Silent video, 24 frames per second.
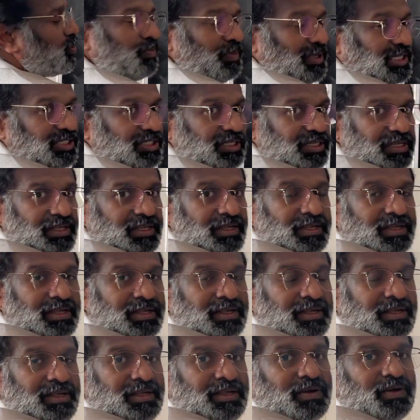means
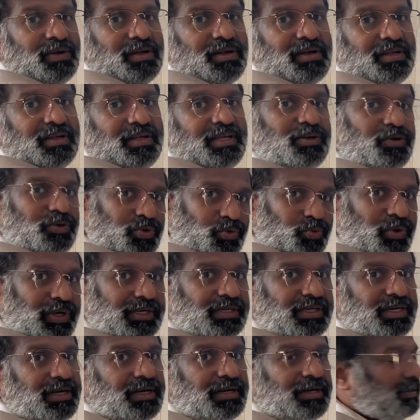equal to work
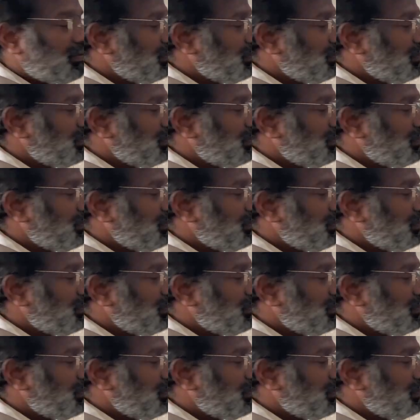done.